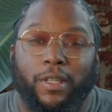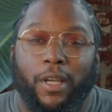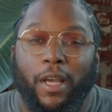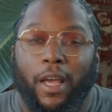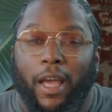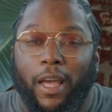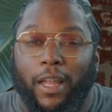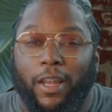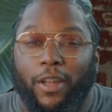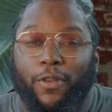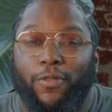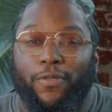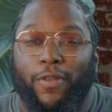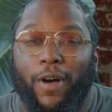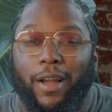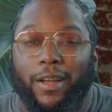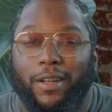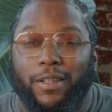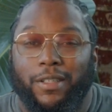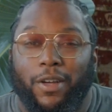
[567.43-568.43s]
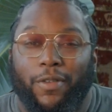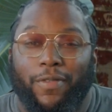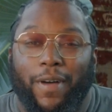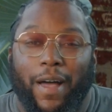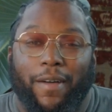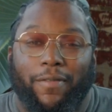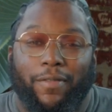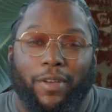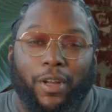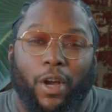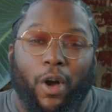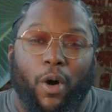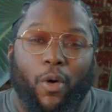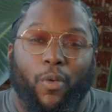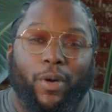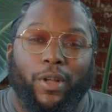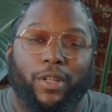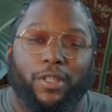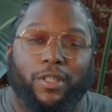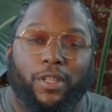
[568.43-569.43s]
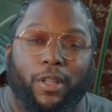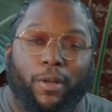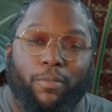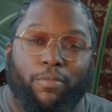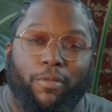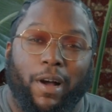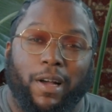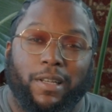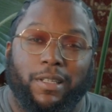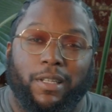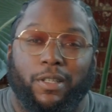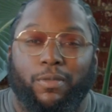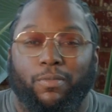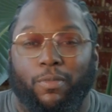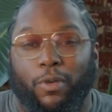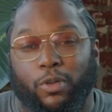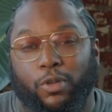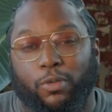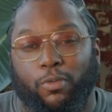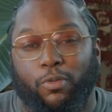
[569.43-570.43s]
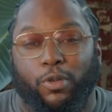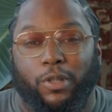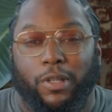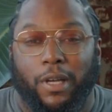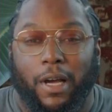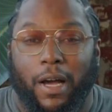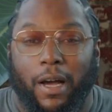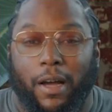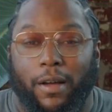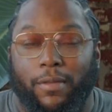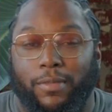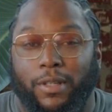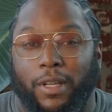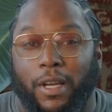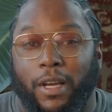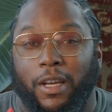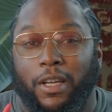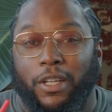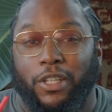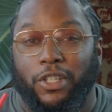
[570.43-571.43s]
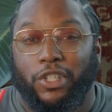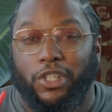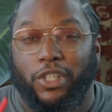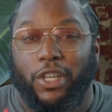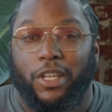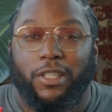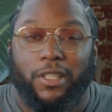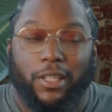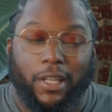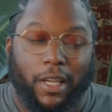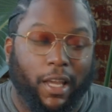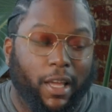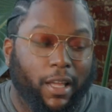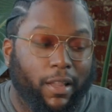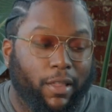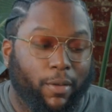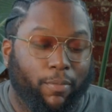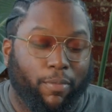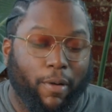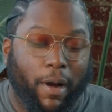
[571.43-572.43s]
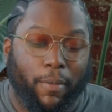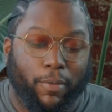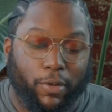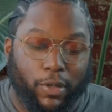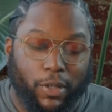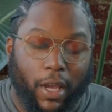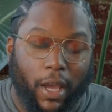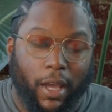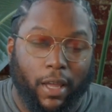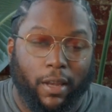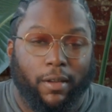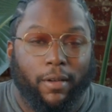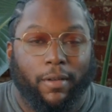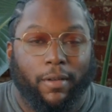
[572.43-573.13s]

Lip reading: and then you find yourself having to go into the process multiple times just to get the proper scan.